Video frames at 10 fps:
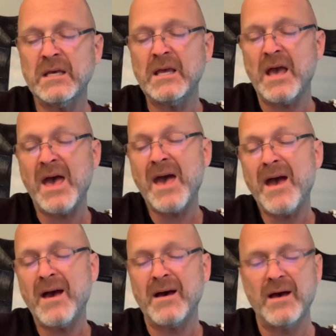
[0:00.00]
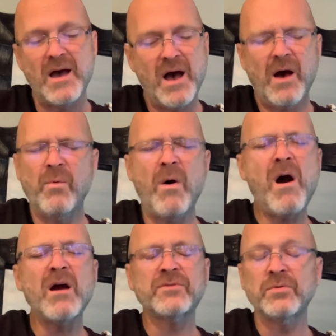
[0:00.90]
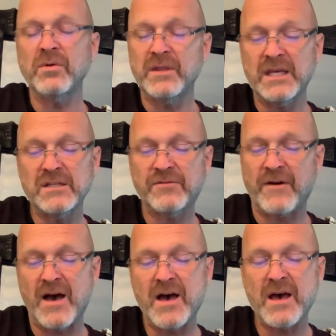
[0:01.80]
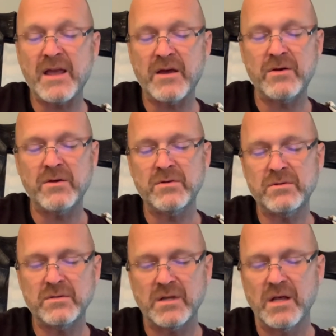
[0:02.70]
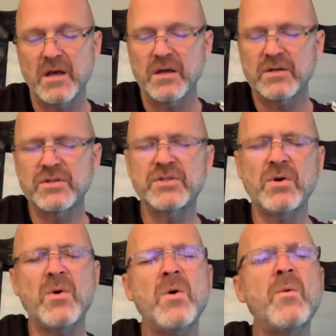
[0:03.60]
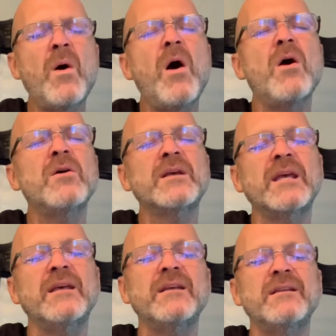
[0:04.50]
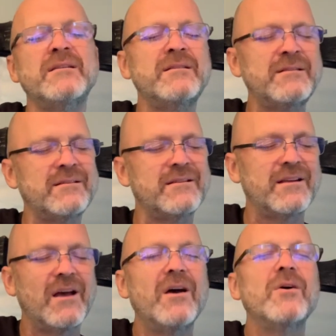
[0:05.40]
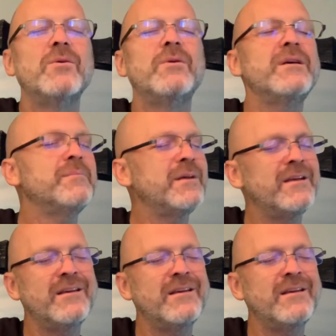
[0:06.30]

Yeah, I walk through these fires as you're walking with me.